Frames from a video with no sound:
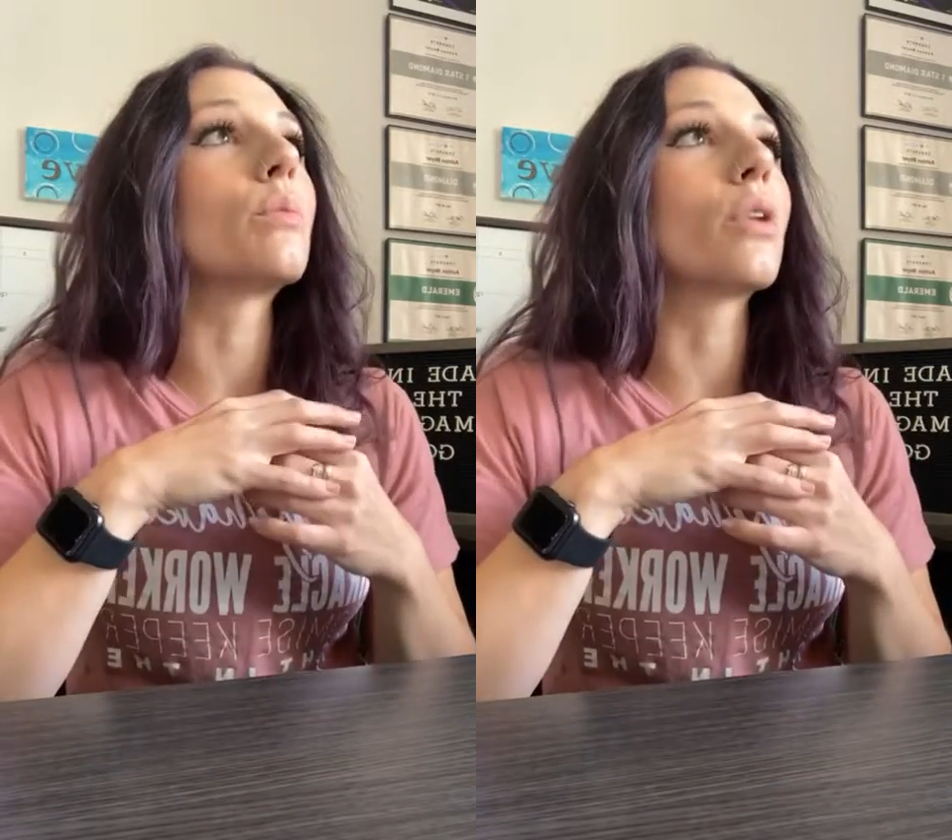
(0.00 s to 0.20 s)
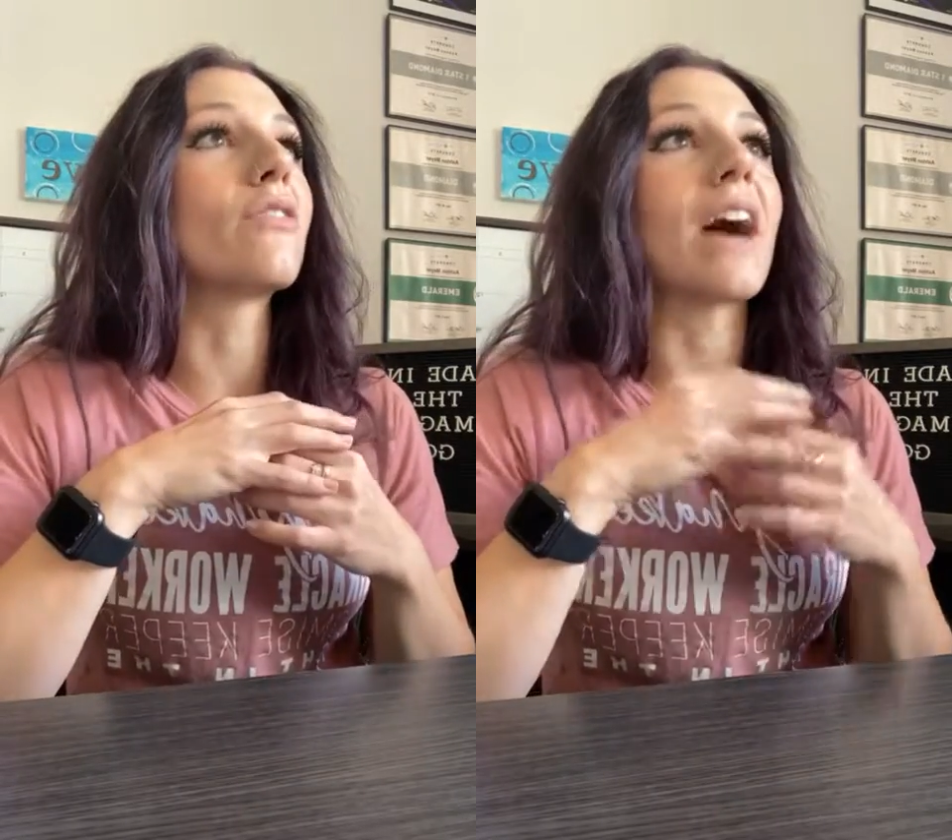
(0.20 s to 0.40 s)

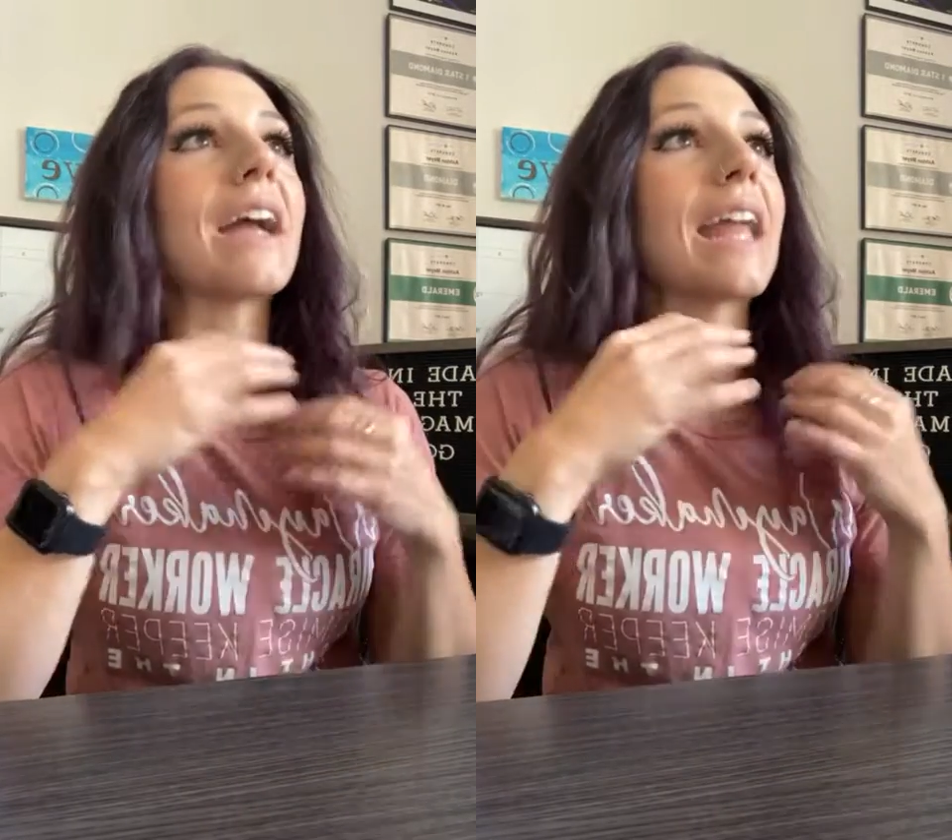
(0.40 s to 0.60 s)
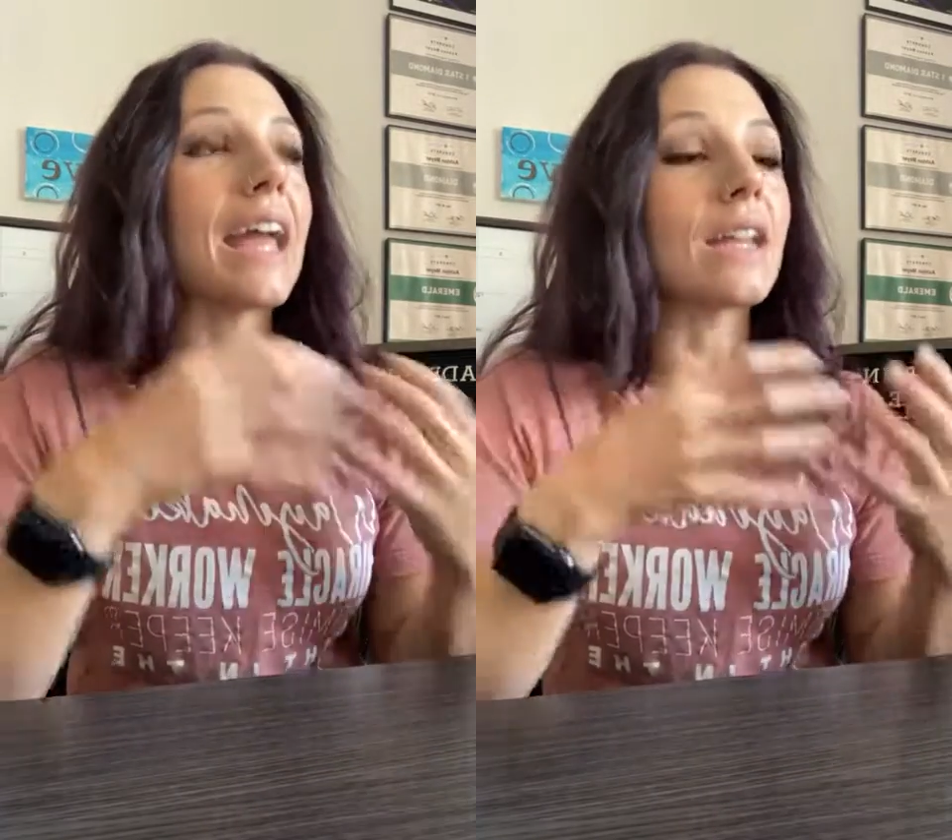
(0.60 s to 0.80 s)

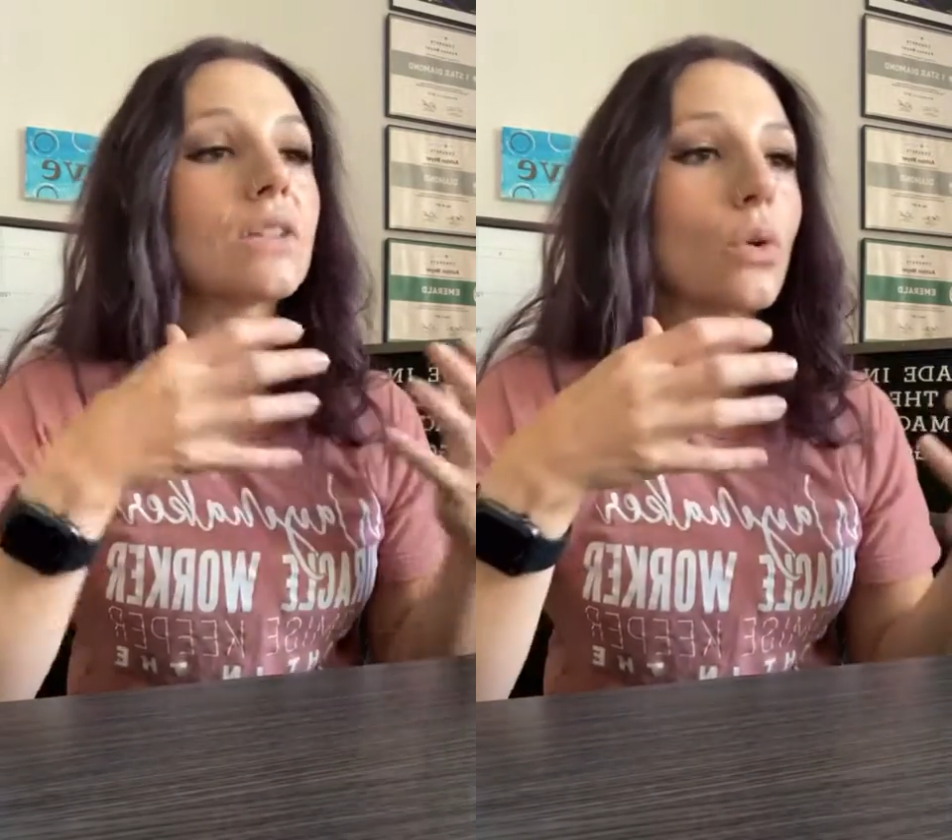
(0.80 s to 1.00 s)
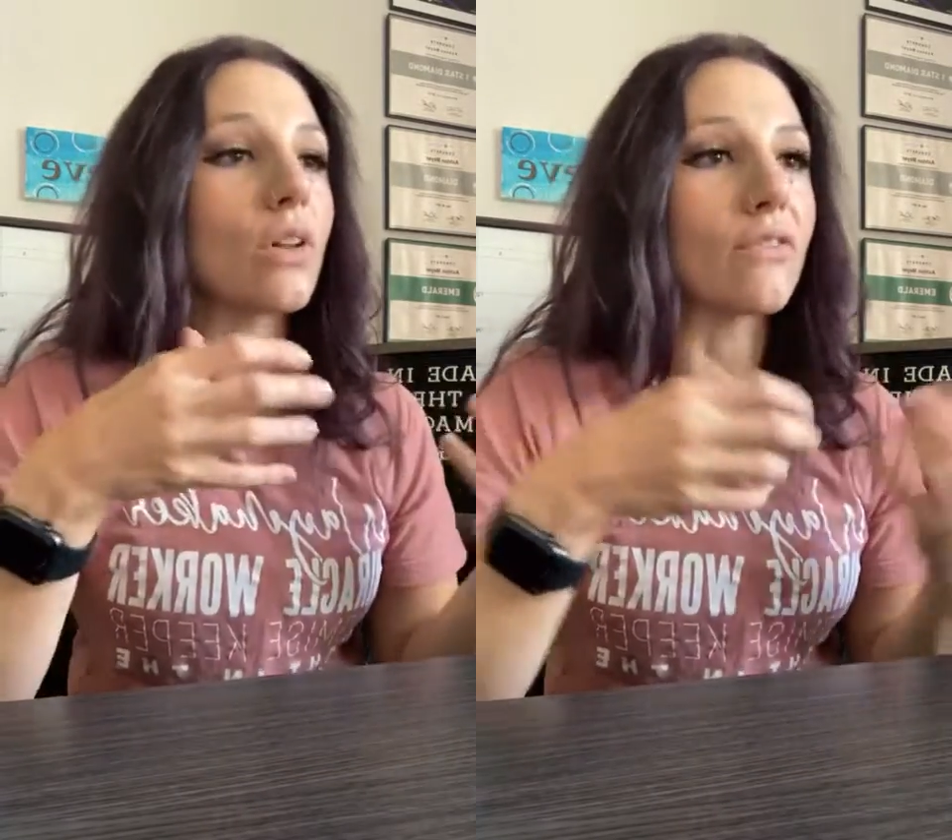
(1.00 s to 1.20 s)
provide any
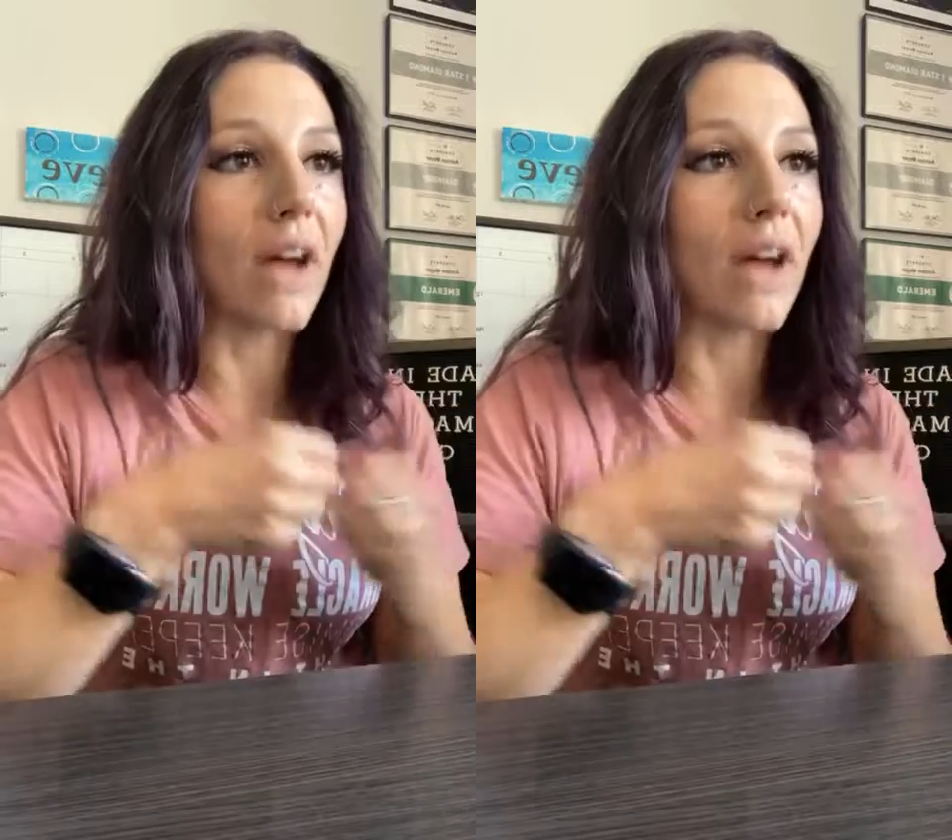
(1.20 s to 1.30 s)
sort of